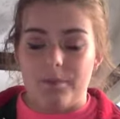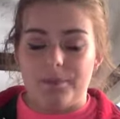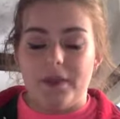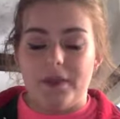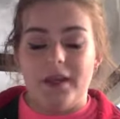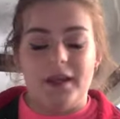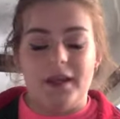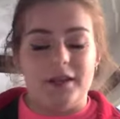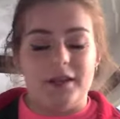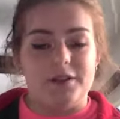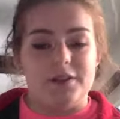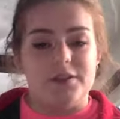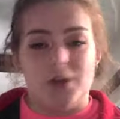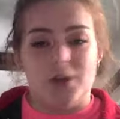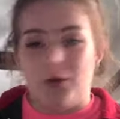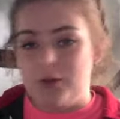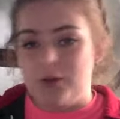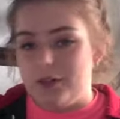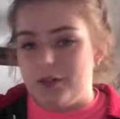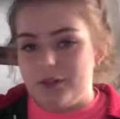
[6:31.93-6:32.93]
It is
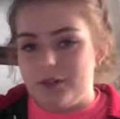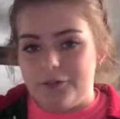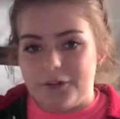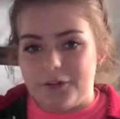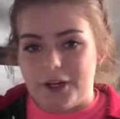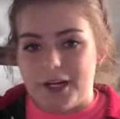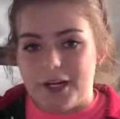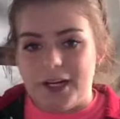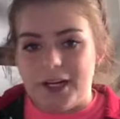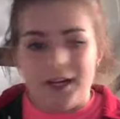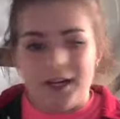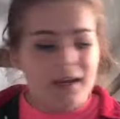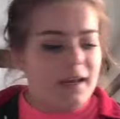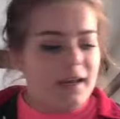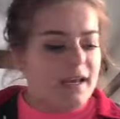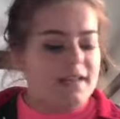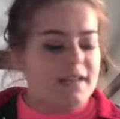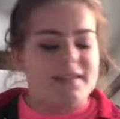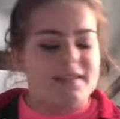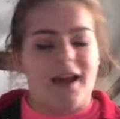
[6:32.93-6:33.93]
totally free.
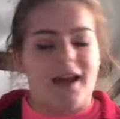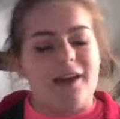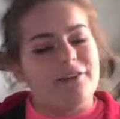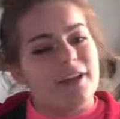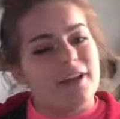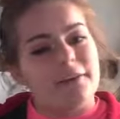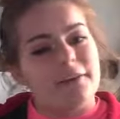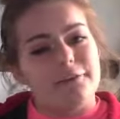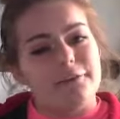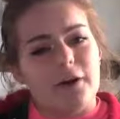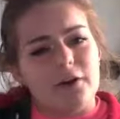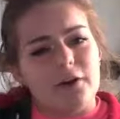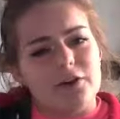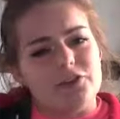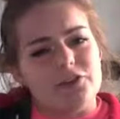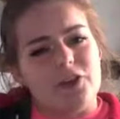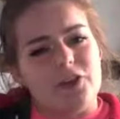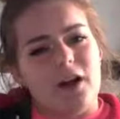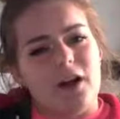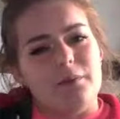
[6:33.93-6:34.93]
It's kind of like
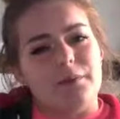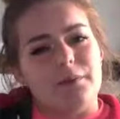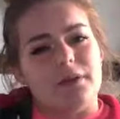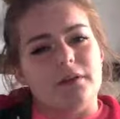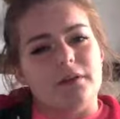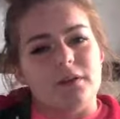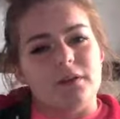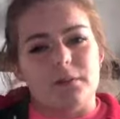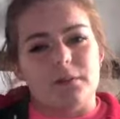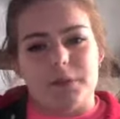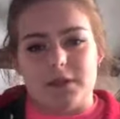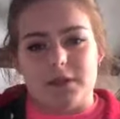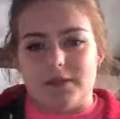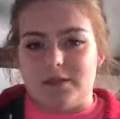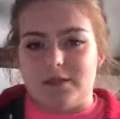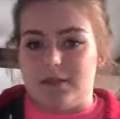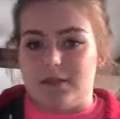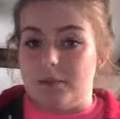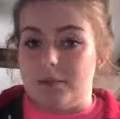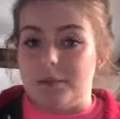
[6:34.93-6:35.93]
Photoshop, but a little bit
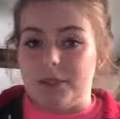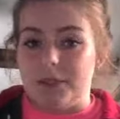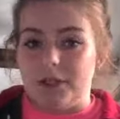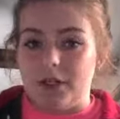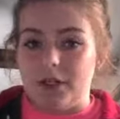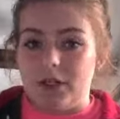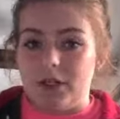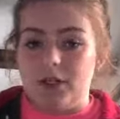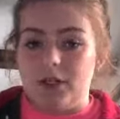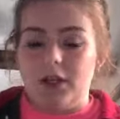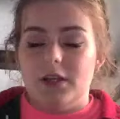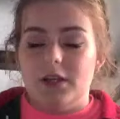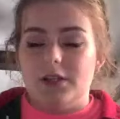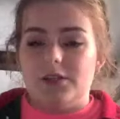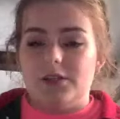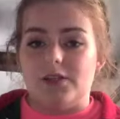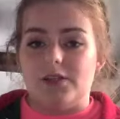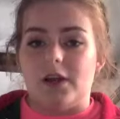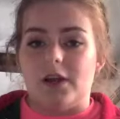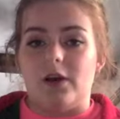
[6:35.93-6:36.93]
simpler.
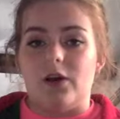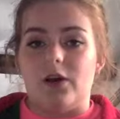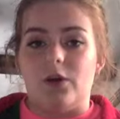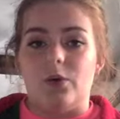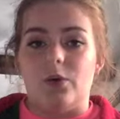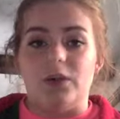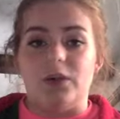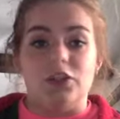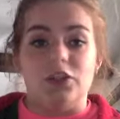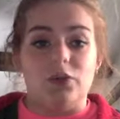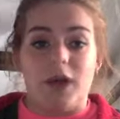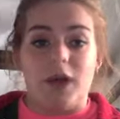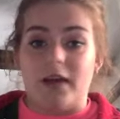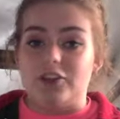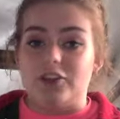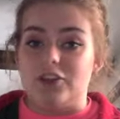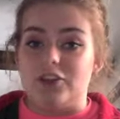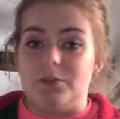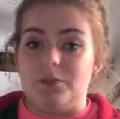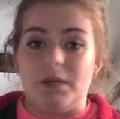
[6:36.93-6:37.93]
So you guys
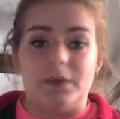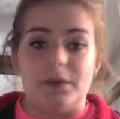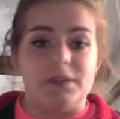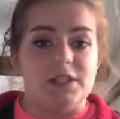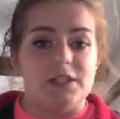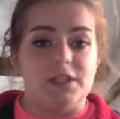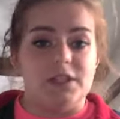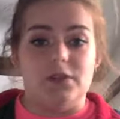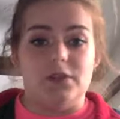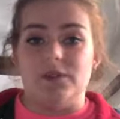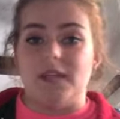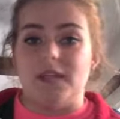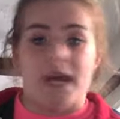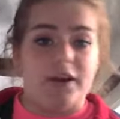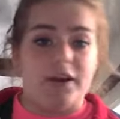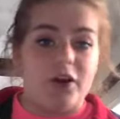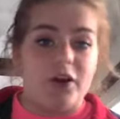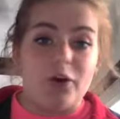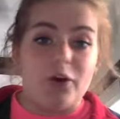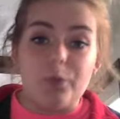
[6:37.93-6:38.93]
should be able to use that
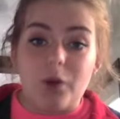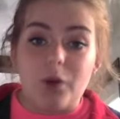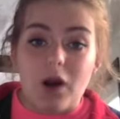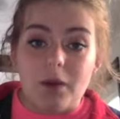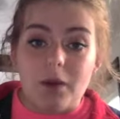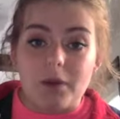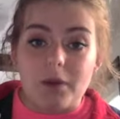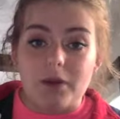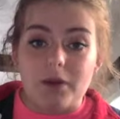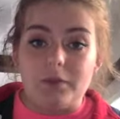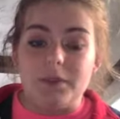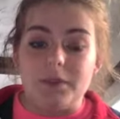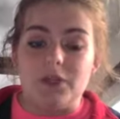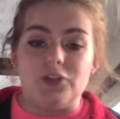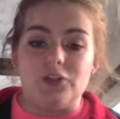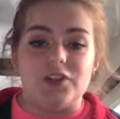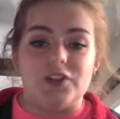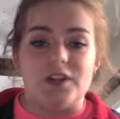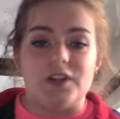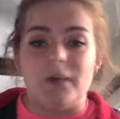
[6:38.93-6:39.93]
no problem. You
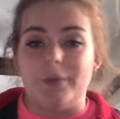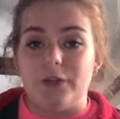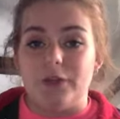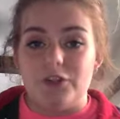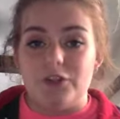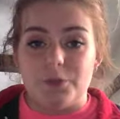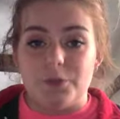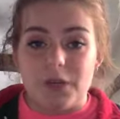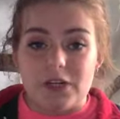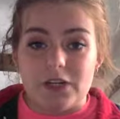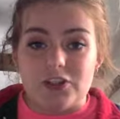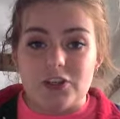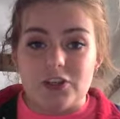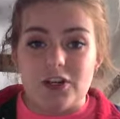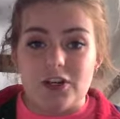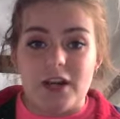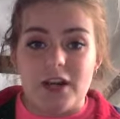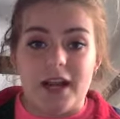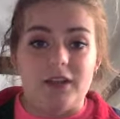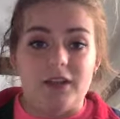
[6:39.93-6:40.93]
just upload your picture
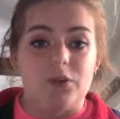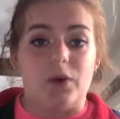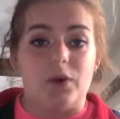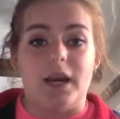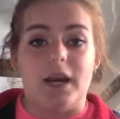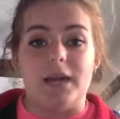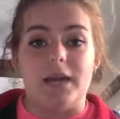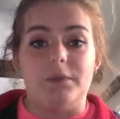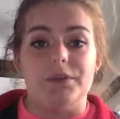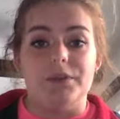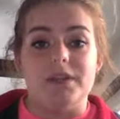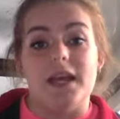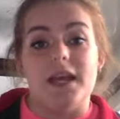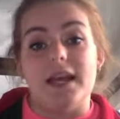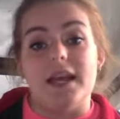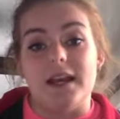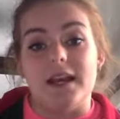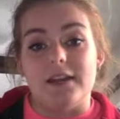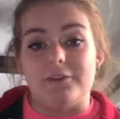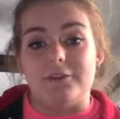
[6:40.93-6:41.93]
and you are able to edit
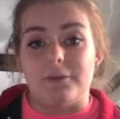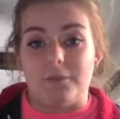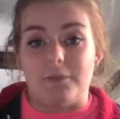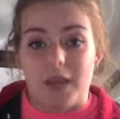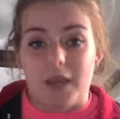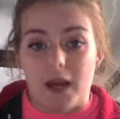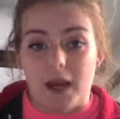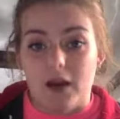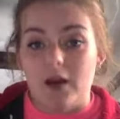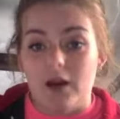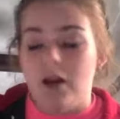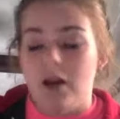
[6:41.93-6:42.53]
it from there.